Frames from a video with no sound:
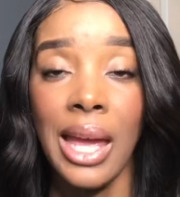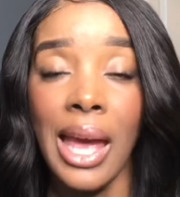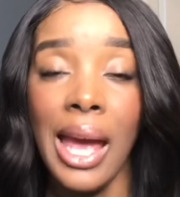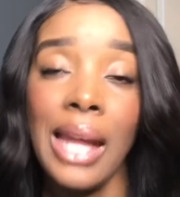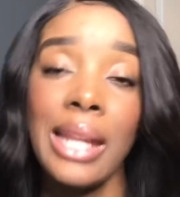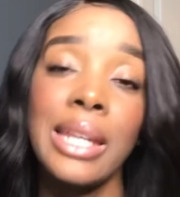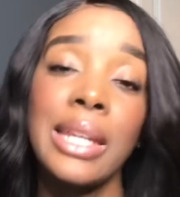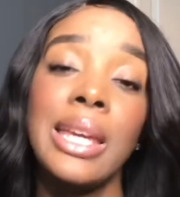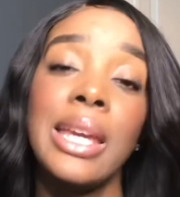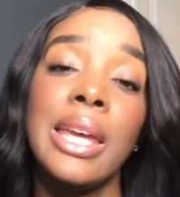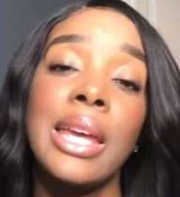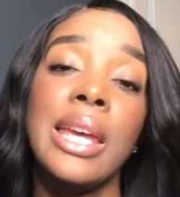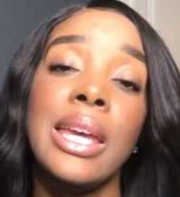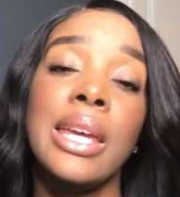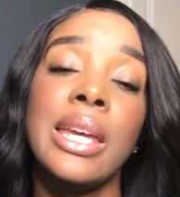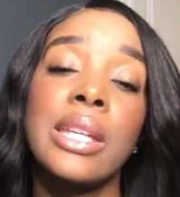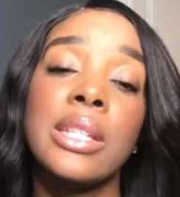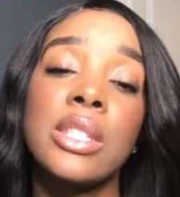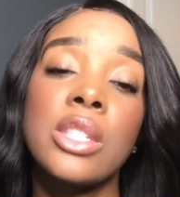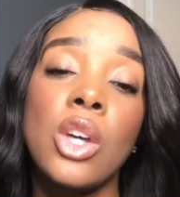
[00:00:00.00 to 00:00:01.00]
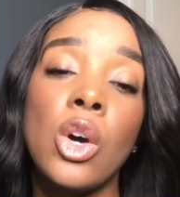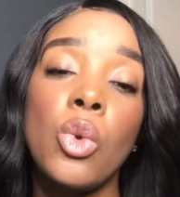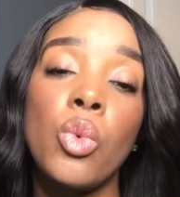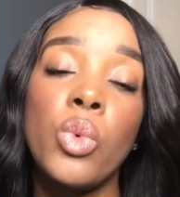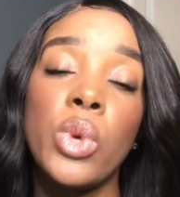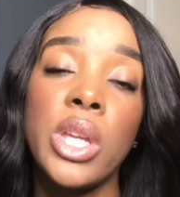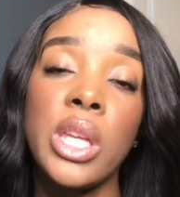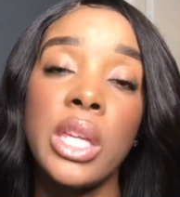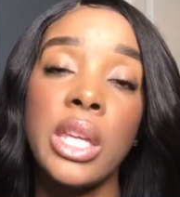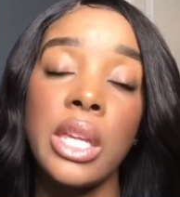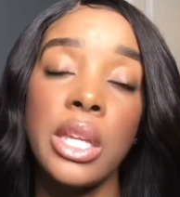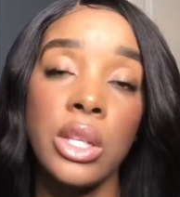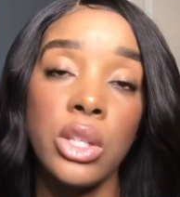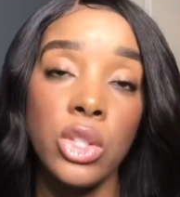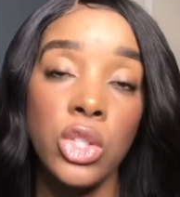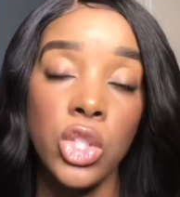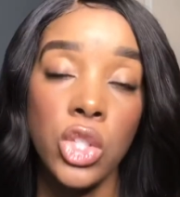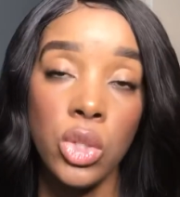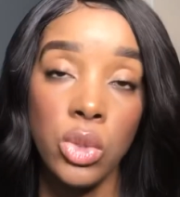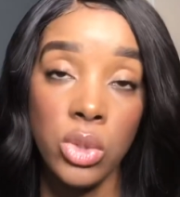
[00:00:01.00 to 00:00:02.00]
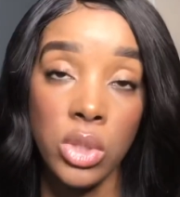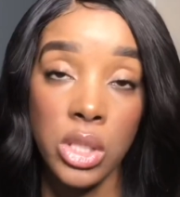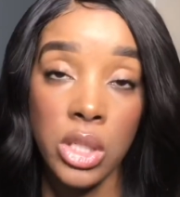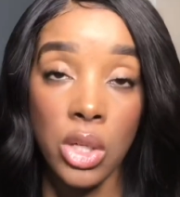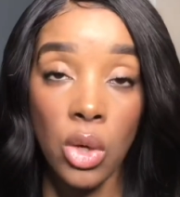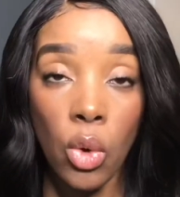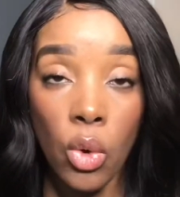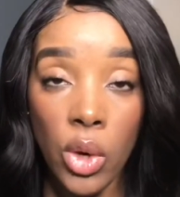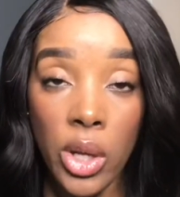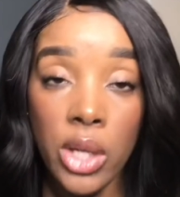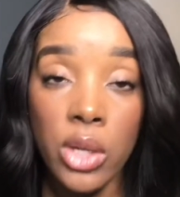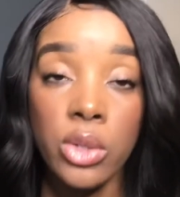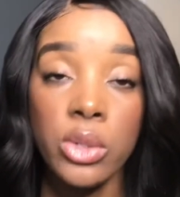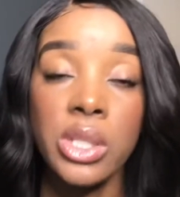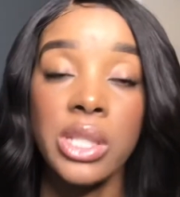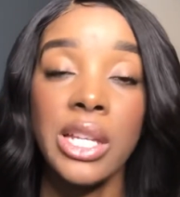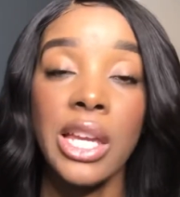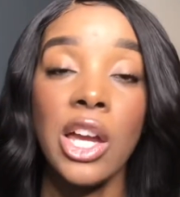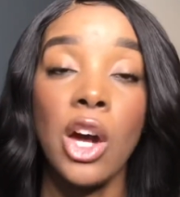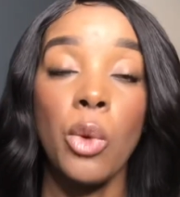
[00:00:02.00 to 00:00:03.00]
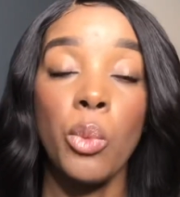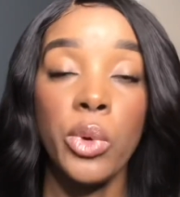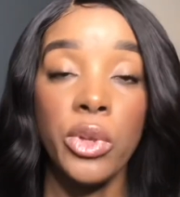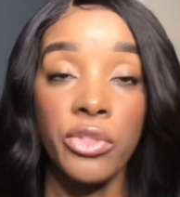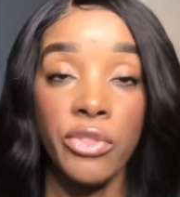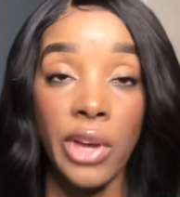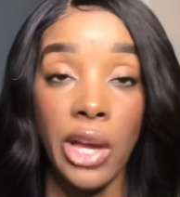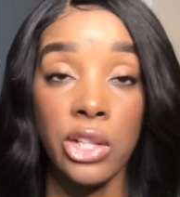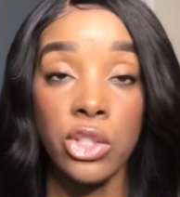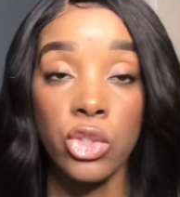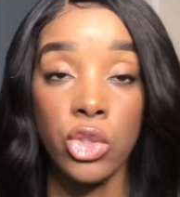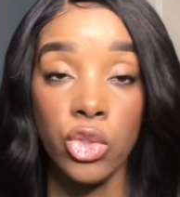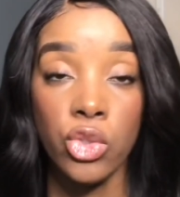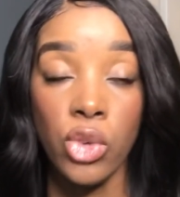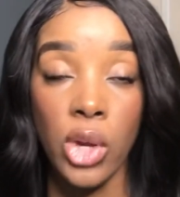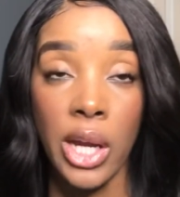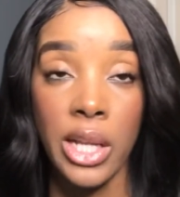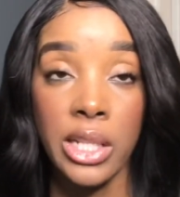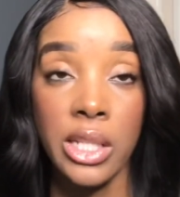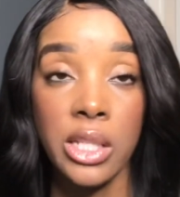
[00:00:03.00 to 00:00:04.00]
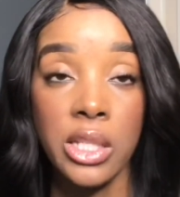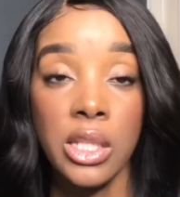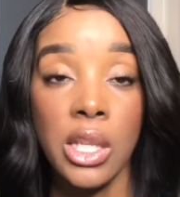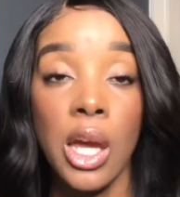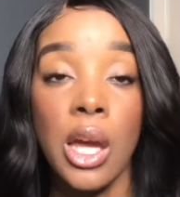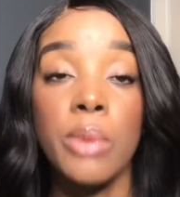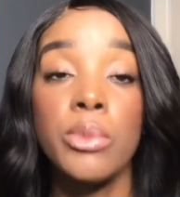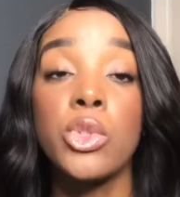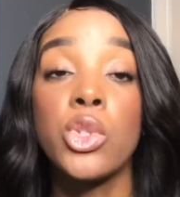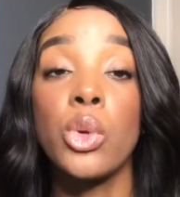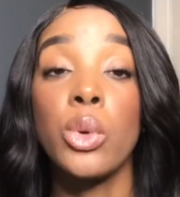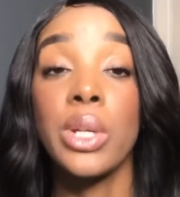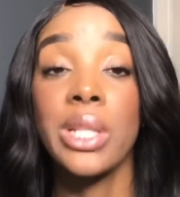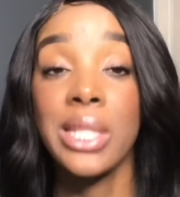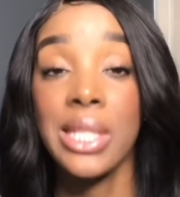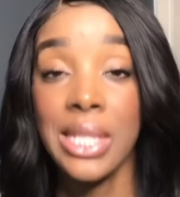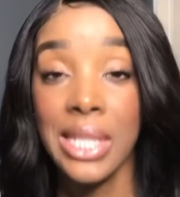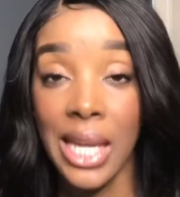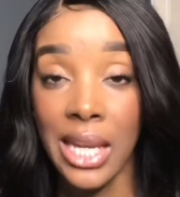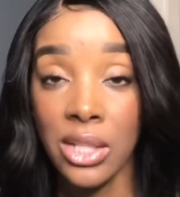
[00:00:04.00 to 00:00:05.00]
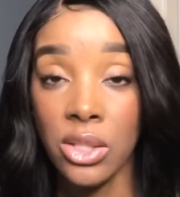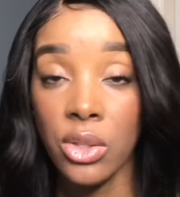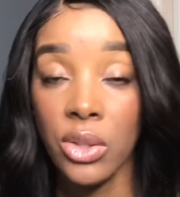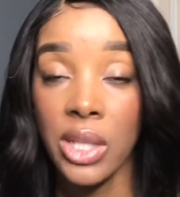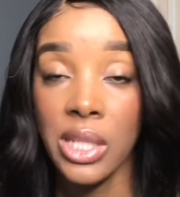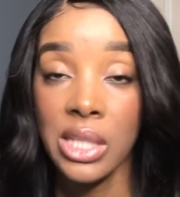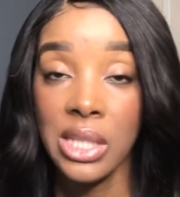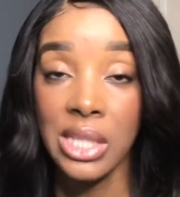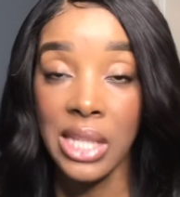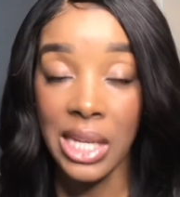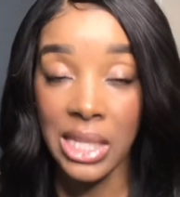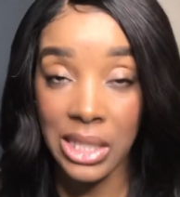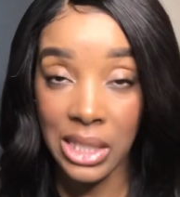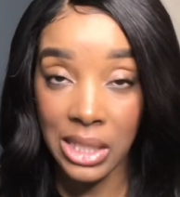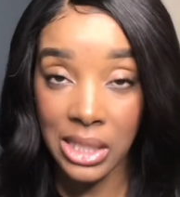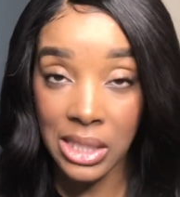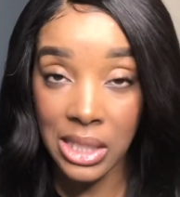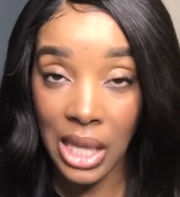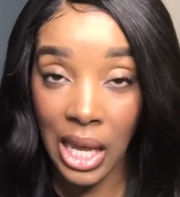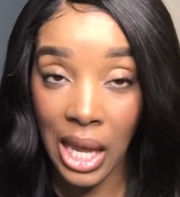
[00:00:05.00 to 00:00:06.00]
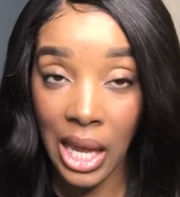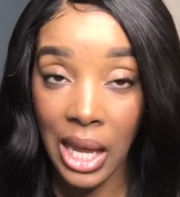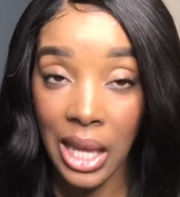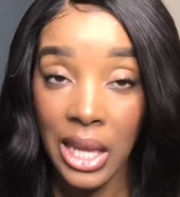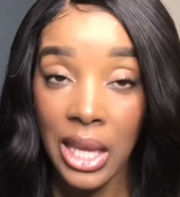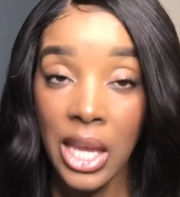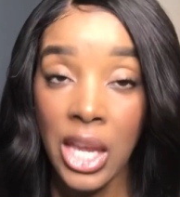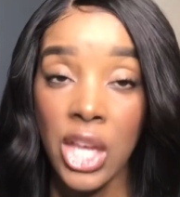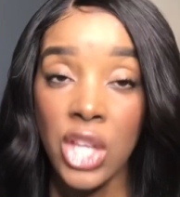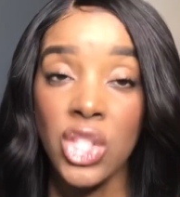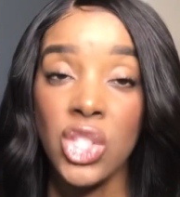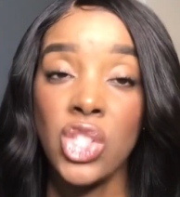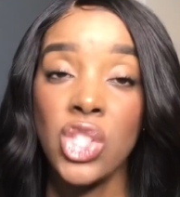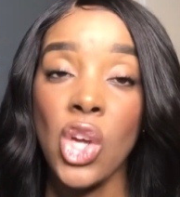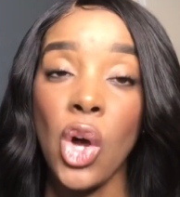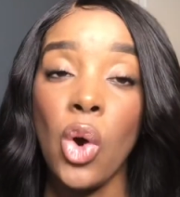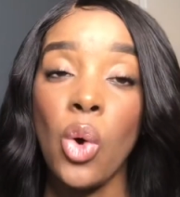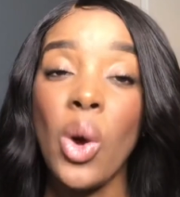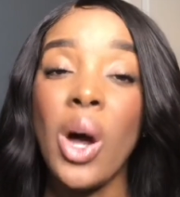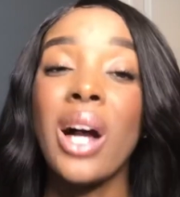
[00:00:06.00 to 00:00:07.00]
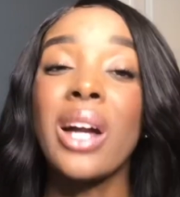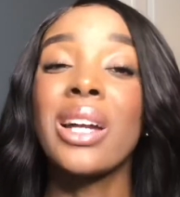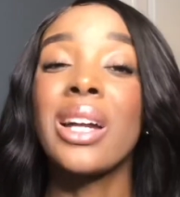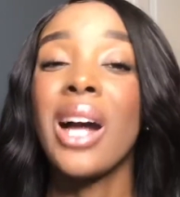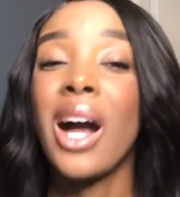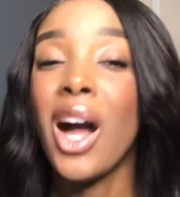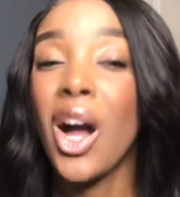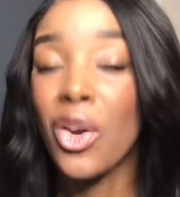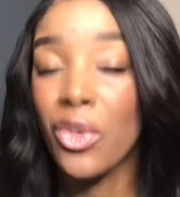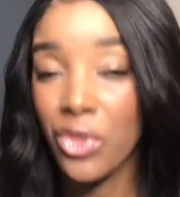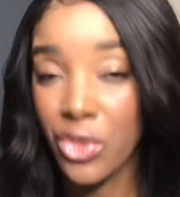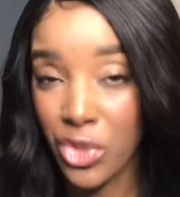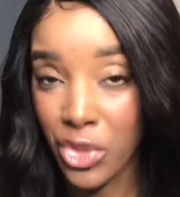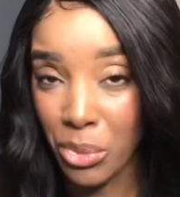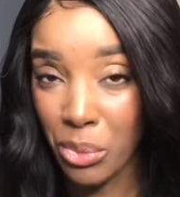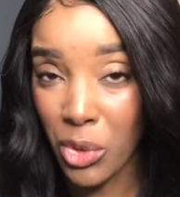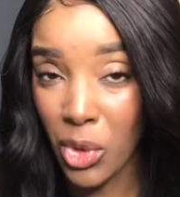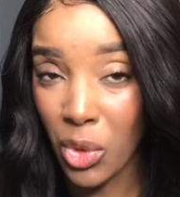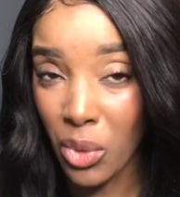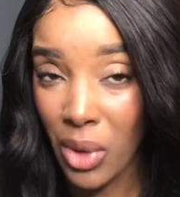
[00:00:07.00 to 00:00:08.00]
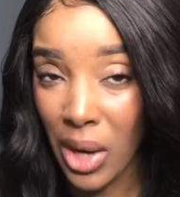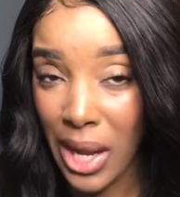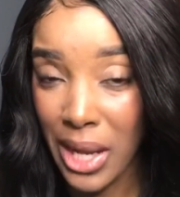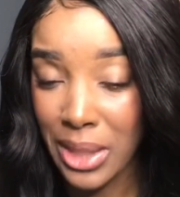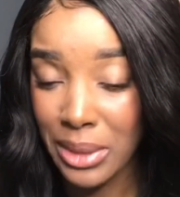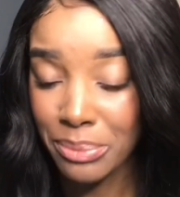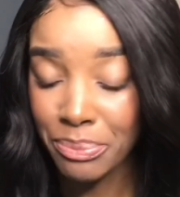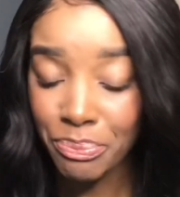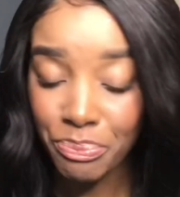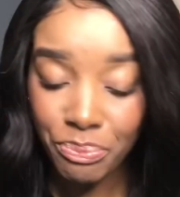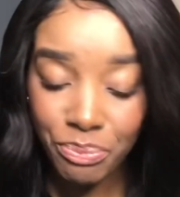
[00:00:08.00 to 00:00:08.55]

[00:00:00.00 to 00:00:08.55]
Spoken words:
added. And so we can use the oils to help with vaginal dryness during sex, so that sex is not so uncomfortable, right?